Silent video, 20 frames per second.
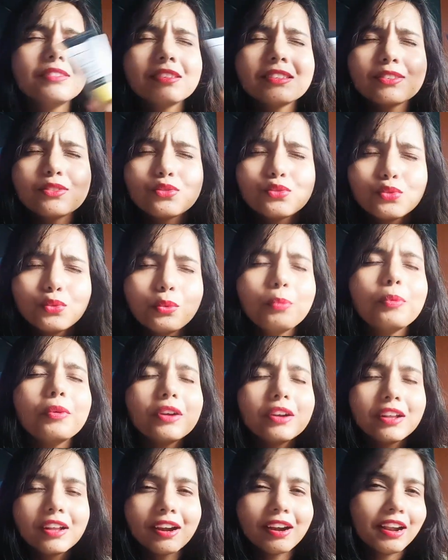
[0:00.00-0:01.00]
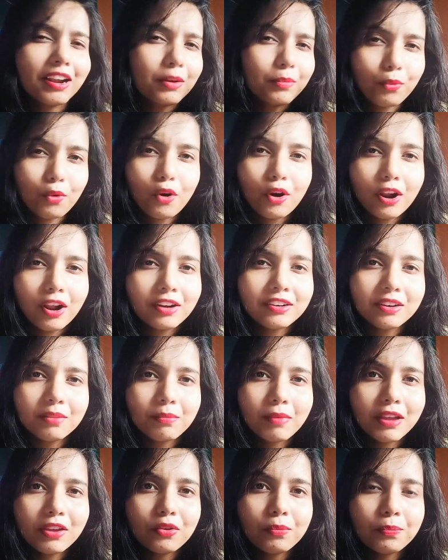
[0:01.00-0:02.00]
super great product in
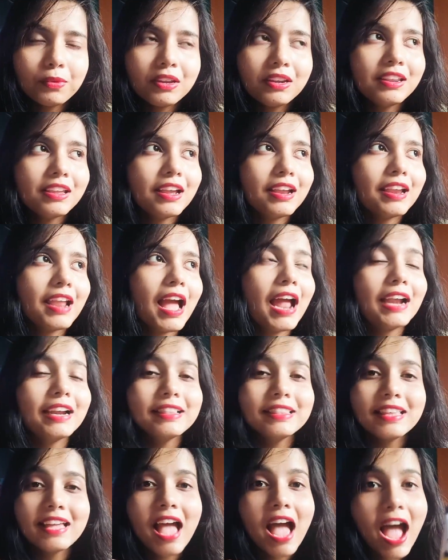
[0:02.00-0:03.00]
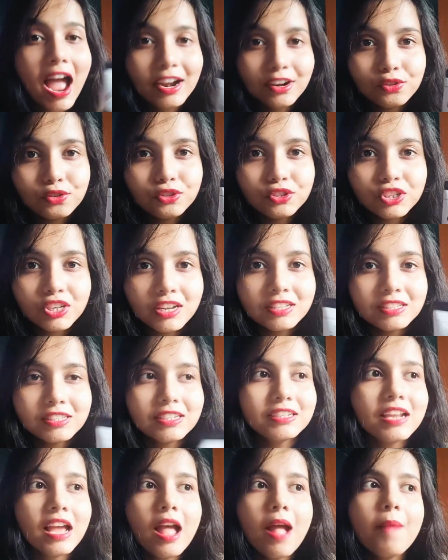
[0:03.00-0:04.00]
my opinion, and they had to change
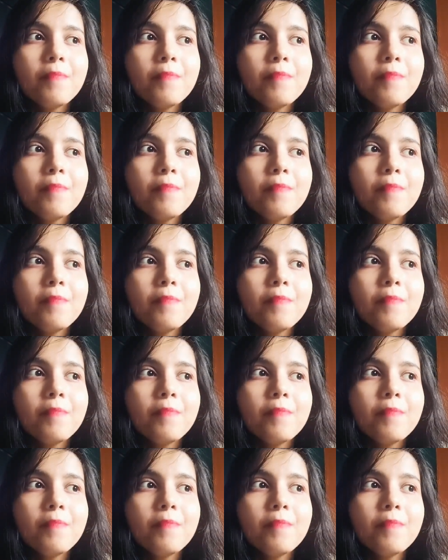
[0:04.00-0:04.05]
it.